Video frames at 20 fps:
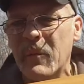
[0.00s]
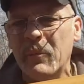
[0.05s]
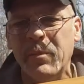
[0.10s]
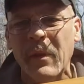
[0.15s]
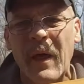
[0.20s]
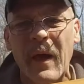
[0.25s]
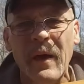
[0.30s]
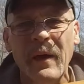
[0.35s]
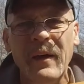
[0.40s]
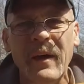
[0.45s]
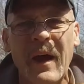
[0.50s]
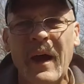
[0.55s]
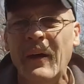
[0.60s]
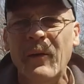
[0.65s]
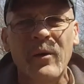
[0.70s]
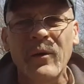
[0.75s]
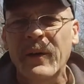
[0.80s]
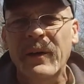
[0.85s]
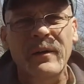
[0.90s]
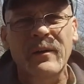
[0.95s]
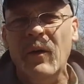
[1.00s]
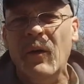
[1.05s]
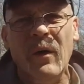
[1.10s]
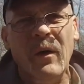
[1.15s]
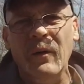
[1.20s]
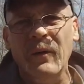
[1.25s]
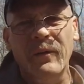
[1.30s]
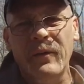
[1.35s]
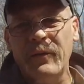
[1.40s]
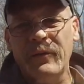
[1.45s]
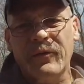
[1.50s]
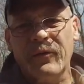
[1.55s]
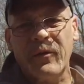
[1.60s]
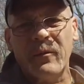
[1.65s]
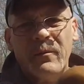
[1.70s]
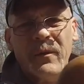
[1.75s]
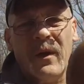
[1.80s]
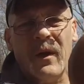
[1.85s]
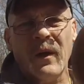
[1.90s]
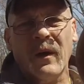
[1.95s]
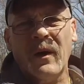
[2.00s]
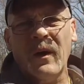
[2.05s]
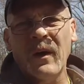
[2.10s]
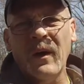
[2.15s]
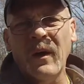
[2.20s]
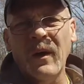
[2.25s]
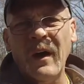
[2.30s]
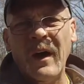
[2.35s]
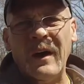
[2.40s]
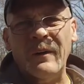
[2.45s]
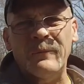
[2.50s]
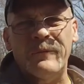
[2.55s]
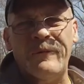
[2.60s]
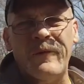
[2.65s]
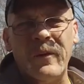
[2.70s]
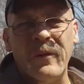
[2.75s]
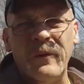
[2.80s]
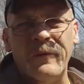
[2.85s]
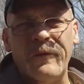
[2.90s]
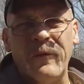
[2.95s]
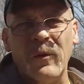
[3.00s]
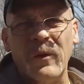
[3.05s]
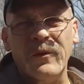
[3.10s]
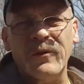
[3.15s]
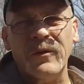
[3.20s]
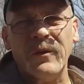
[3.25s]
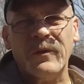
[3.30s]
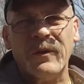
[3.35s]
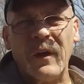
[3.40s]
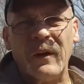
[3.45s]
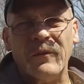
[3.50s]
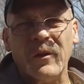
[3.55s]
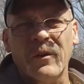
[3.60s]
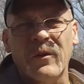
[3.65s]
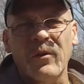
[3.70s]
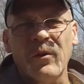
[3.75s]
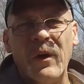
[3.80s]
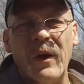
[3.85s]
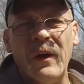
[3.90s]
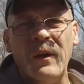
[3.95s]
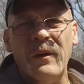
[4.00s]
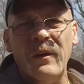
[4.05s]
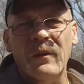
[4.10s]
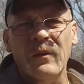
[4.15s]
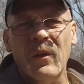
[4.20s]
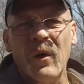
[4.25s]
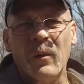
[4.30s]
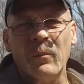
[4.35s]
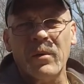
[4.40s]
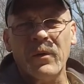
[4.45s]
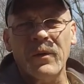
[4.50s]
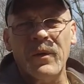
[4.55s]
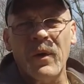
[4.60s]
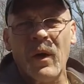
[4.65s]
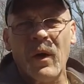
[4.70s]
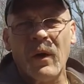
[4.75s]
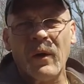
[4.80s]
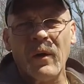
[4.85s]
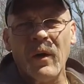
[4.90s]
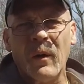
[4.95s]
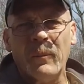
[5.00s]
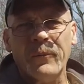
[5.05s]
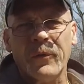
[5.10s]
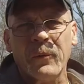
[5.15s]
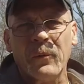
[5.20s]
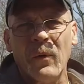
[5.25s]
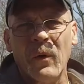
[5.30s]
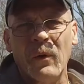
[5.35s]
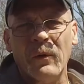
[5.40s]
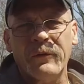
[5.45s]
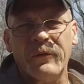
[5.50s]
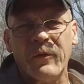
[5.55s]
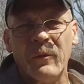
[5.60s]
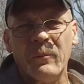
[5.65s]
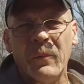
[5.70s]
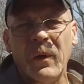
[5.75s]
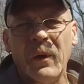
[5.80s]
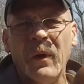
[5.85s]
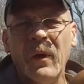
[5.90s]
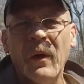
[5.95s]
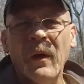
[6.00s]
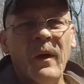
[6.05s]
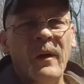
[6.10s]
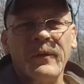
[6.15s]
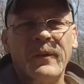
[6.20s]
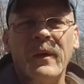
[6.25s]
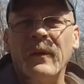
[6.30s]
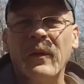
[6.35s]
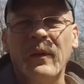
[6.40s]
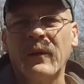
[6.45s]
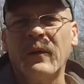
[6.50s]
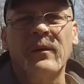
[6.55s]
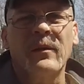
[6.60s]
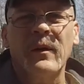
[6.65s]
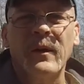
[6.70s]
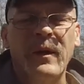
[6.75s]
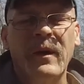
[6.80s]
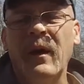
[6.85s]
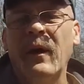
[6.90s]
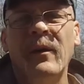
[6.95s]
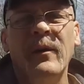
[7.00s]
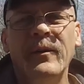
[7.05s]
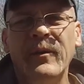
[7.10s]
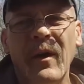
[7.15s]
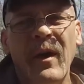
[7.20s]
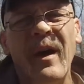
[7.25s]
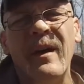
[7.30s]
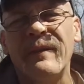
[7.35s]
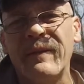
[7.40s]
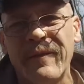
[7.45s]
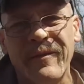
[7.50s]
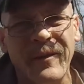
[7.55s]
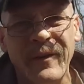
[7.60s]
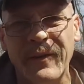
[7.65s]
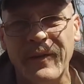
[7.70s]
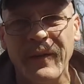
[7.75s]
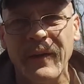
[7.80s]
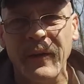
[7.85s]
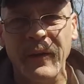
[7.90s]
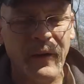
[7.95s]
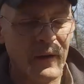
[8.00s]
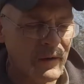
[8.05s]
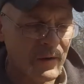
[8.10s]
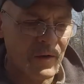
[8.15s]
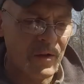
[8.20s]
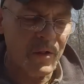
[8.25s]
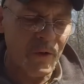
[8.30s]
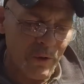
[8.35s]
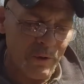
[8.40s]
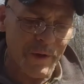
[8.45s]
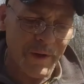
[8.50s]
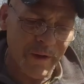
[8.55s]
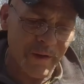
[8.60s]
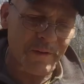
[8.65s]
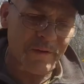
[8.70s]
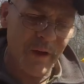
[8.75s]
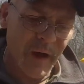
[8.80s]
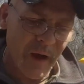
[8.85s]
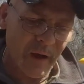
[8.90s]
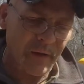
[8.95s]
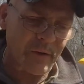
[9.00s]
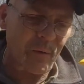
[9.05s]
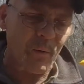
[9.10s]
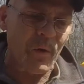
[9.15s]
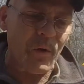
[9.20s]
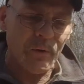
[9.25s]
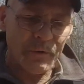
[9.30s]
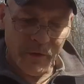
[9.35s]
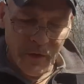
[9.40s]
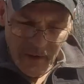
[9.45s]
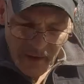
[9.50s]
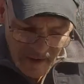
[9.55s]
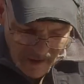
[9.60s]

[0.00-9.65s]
a blank. I don't get all of these from Nick. I'm very fortunate to have a great lumber yard up the road from me that literally carries everything, including exotic woods.